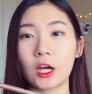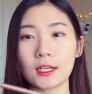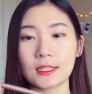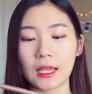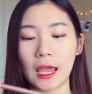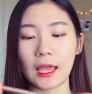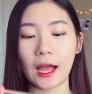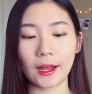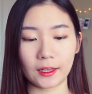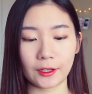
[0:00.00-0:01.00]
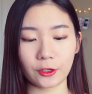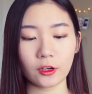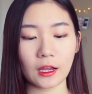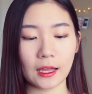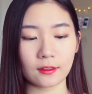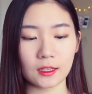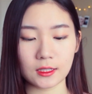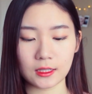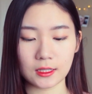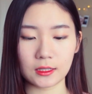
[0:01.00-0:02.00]
got a eyeliner, and
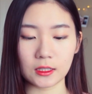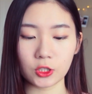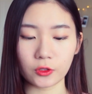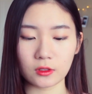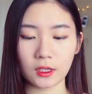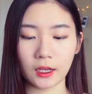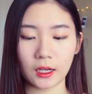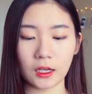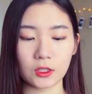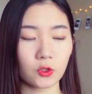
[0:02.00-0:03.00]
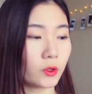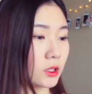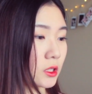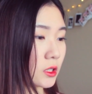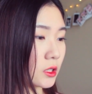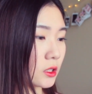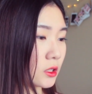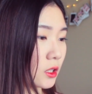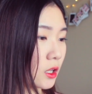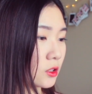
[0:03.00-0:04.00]
this is the Chosungah
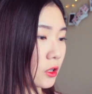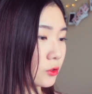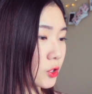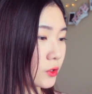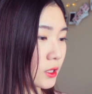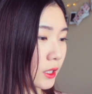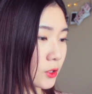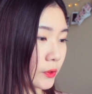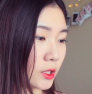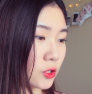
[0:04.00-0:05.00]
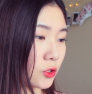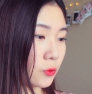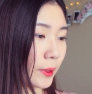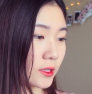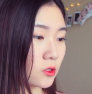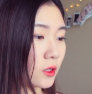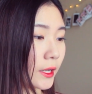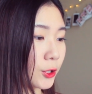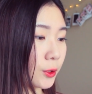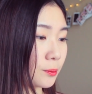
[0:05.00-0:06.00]
twenty No, Chosungah twenty-two pencil
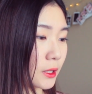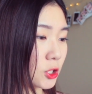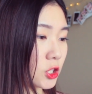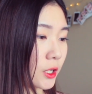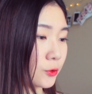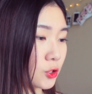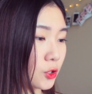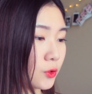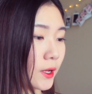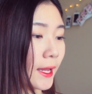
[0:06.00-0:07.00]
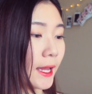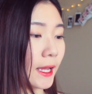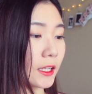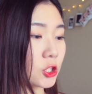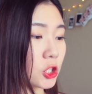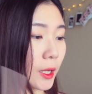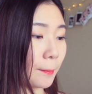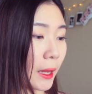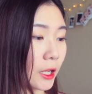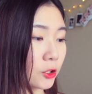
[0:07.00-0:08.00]
liner in P G zero two in
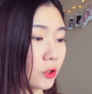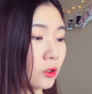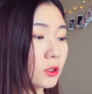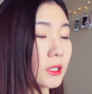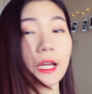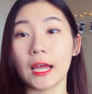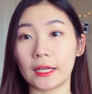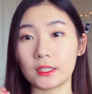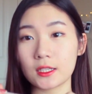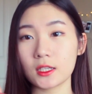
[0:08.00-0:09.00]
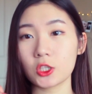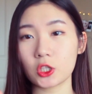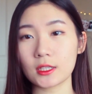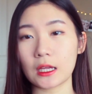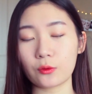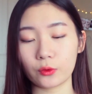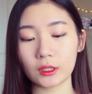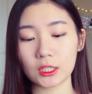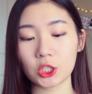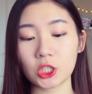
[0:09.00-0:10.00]
Champagne Gold, and this is just a
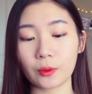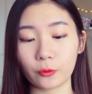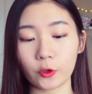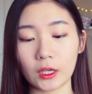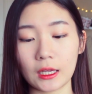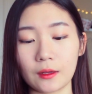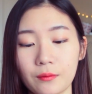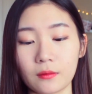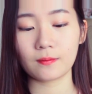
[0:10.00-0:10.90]
really shimmery